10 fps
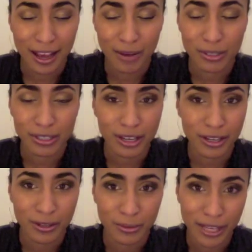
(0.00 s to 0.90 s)
was like,
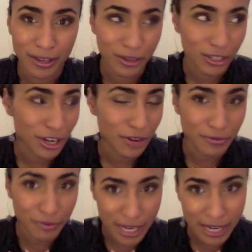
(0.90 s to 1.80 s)
oh my gosh, I
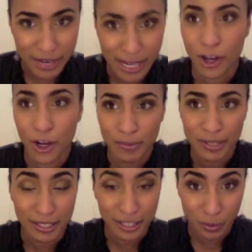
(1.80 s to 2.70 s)
really, really hope
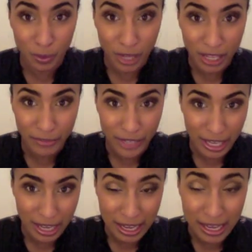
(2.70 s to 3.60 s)
this is going to work for
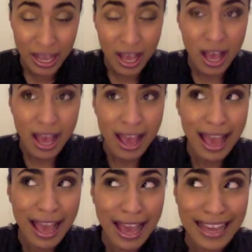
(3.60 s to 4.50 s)
her.
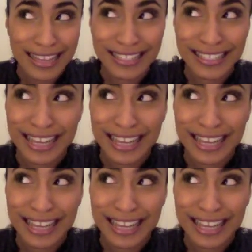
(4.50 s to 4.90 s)
And